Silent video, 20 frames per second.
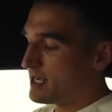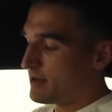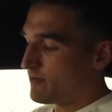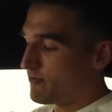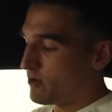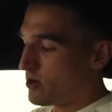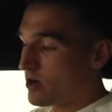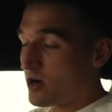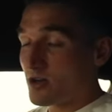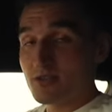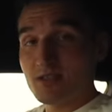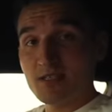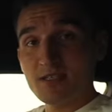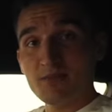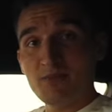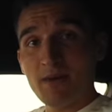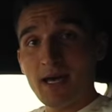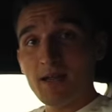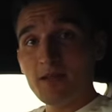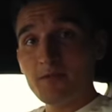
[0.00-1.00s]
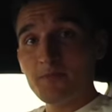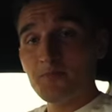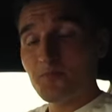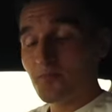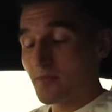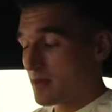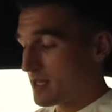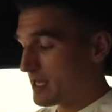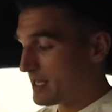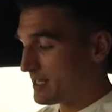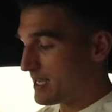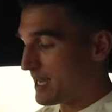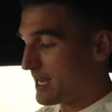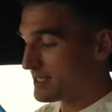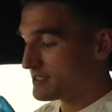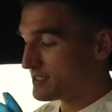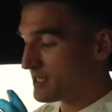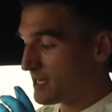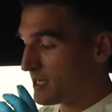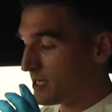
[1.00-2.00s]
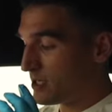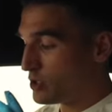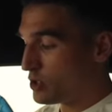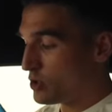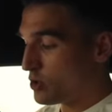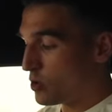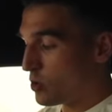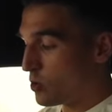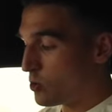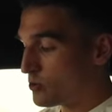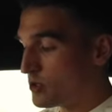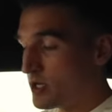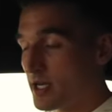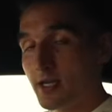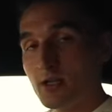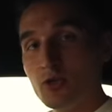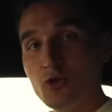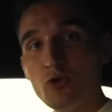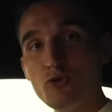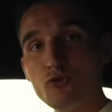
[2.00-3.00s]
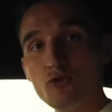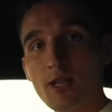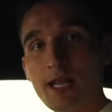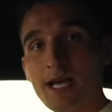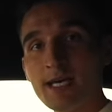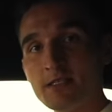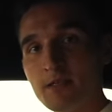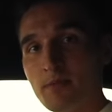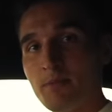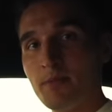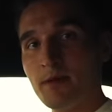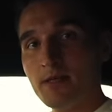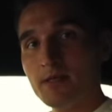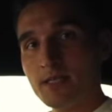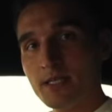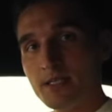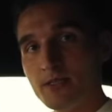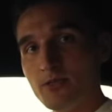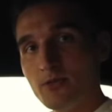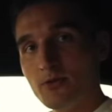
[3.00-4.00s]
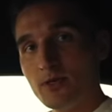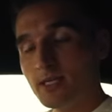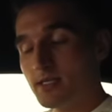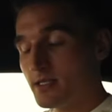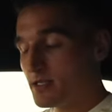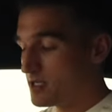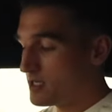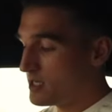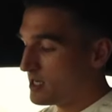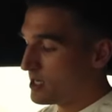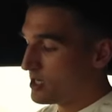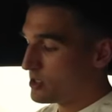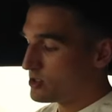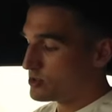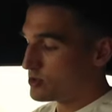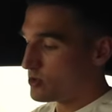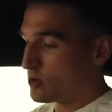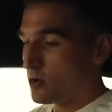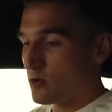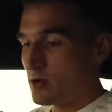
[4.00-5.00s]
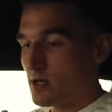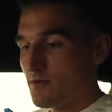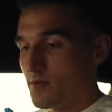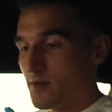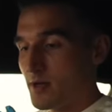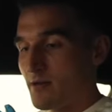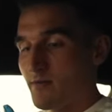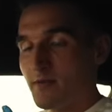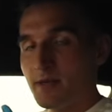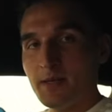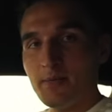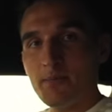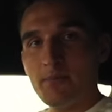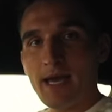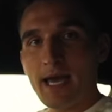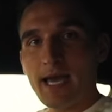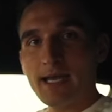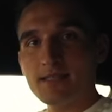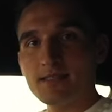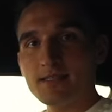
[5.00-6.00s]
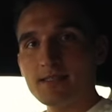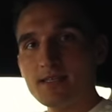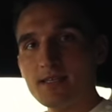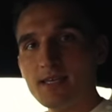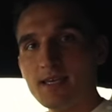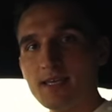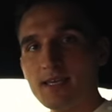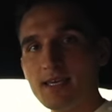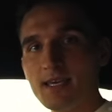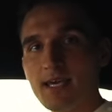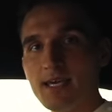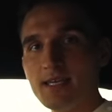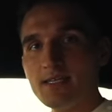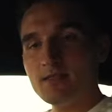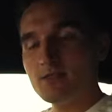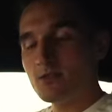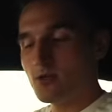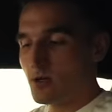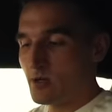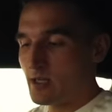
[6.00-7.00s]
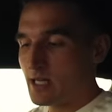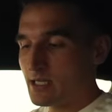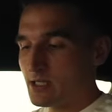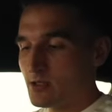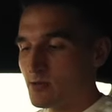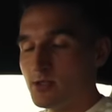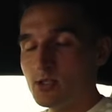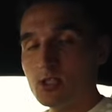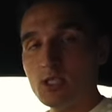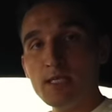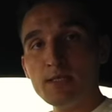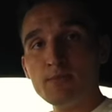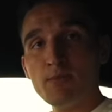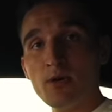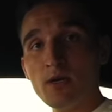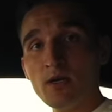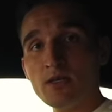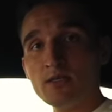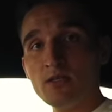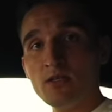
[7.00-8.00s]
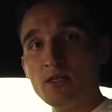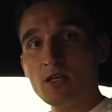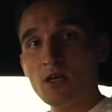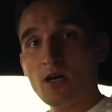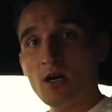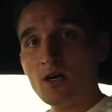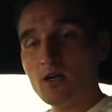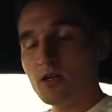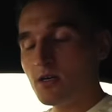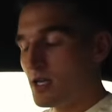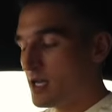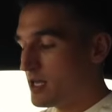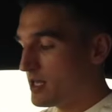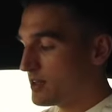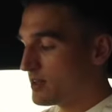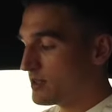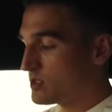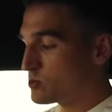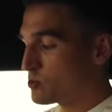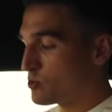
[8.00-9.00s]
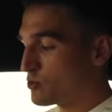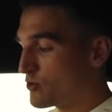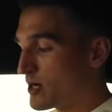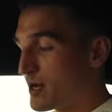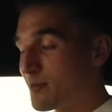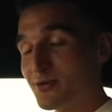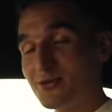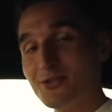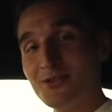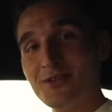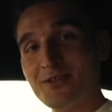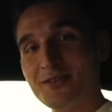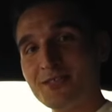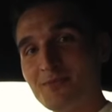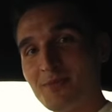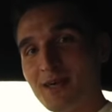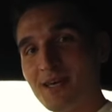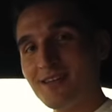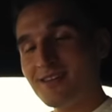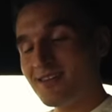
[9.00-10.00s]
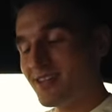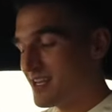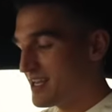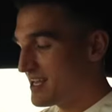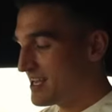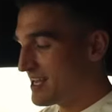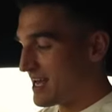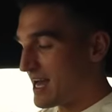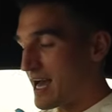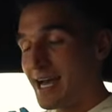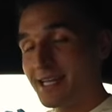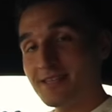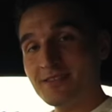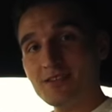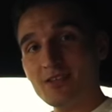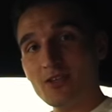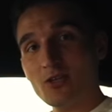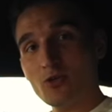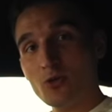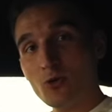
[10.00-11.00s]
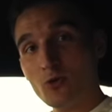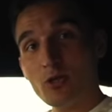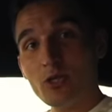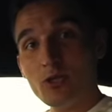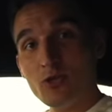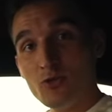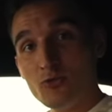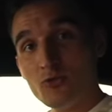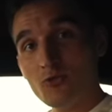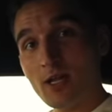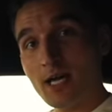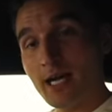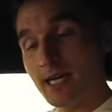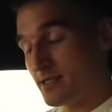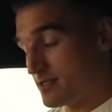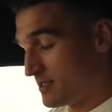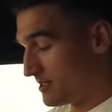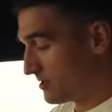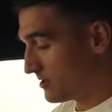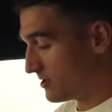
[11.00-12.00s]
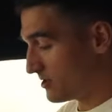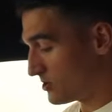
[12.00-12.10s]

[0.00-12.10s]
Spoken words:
Regards the smell, it has a odor neutralizer built into it. So if you have any pets, kids, or you like to eat cheeseburgers in your car, this will grab onto the smell and totally neutralize it.